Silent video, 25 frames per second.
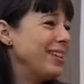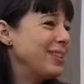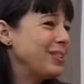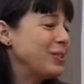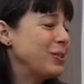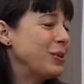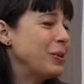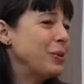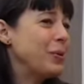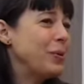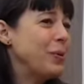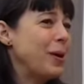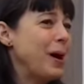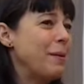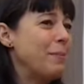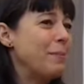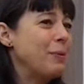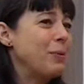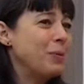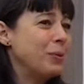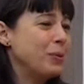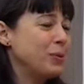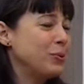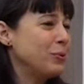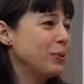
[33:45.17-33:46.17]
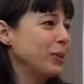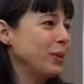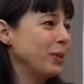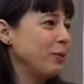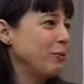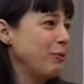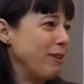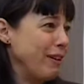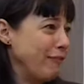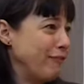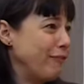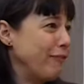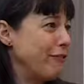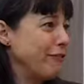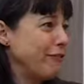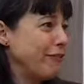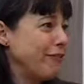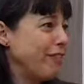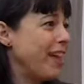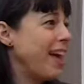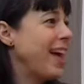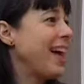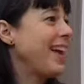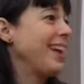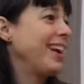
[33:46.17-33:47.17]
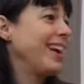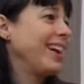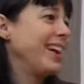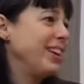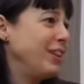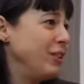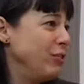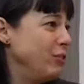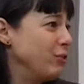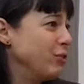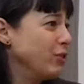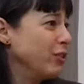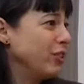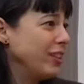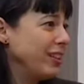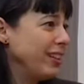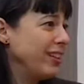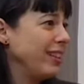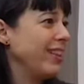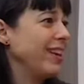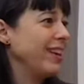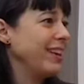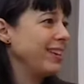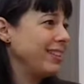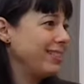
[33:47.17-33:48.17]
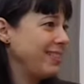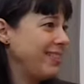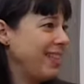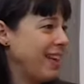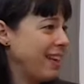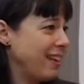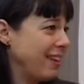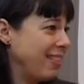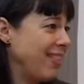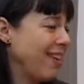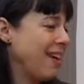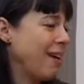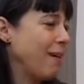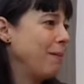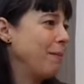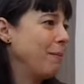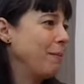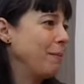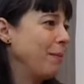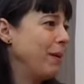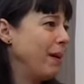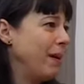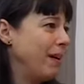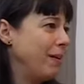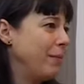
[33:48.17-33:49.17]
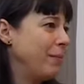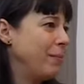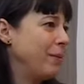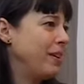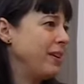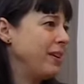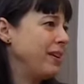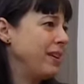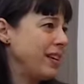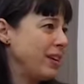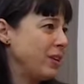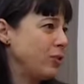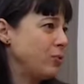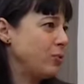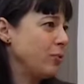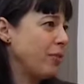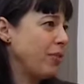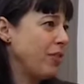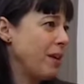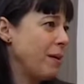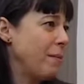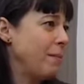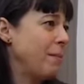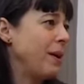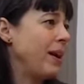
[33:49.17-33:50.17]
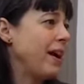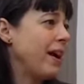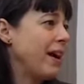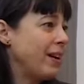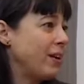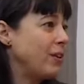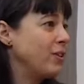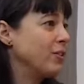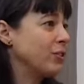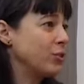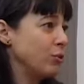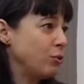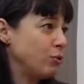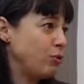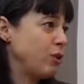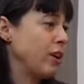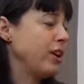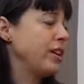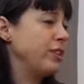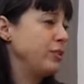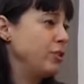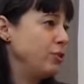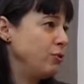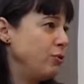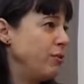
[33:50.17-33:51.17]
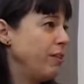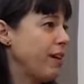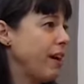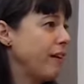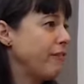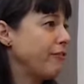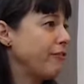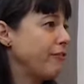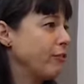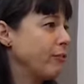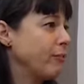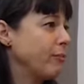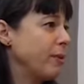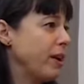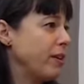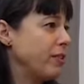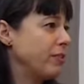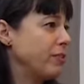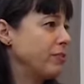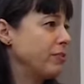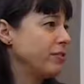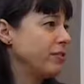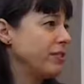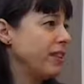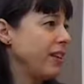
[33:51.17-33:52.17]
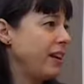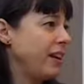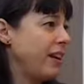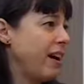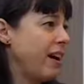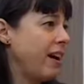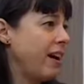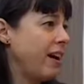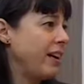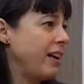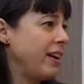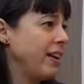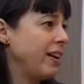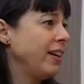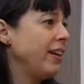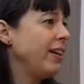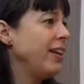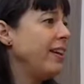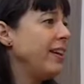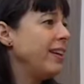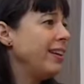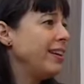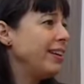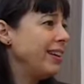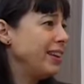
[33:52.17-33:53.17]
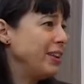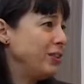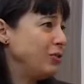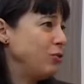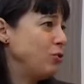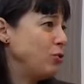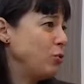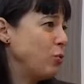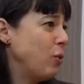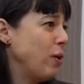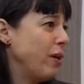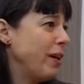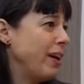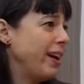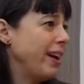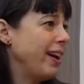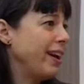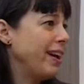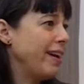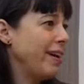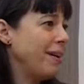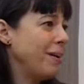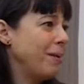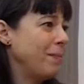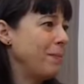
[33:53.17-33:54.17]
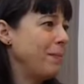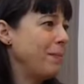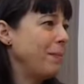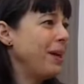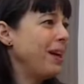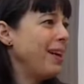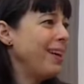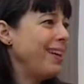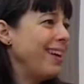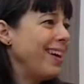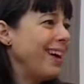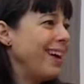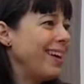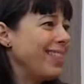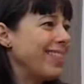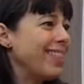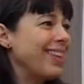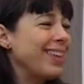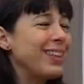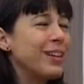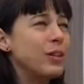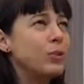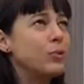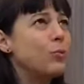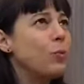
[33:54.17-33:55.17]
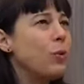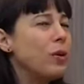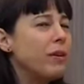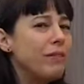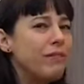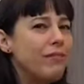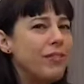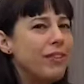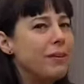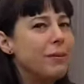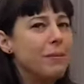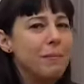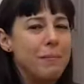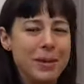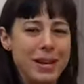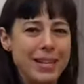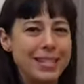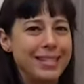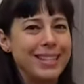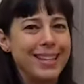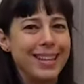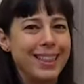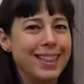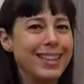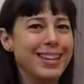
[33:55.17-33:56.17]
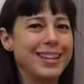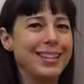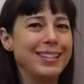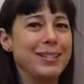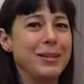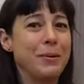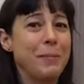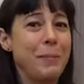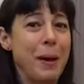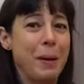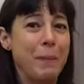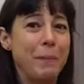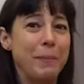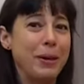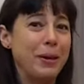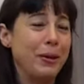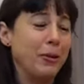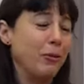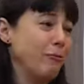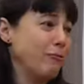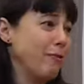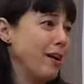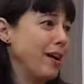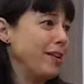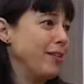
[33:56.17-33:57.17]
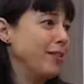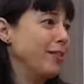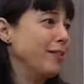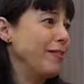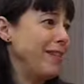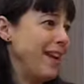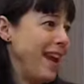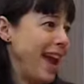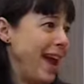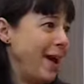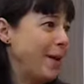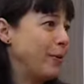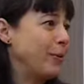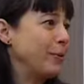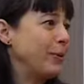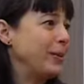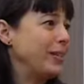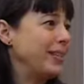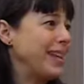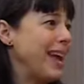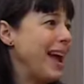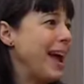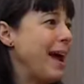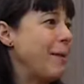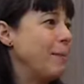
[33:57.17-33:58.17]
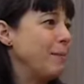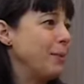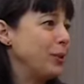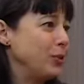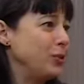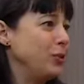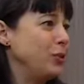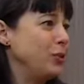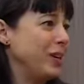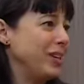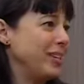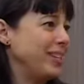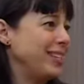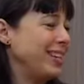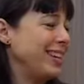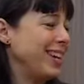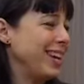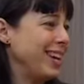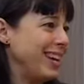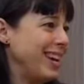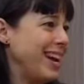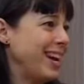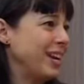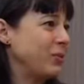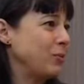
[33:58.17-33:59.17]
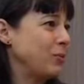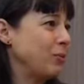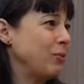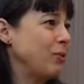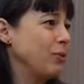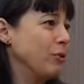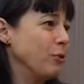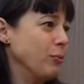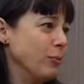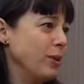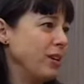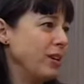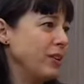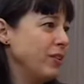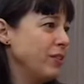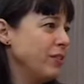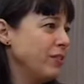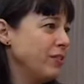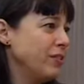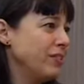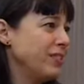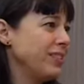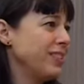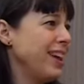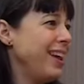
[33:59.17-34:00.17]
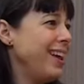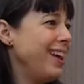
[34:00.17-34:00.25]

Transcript: So I'm always really grateful for that, and I usually like thank them and engage with them. And I also try to do that for writers that I enjoy. I think it's one of the amazing things about being a writer now is how much you get to connect with your readers.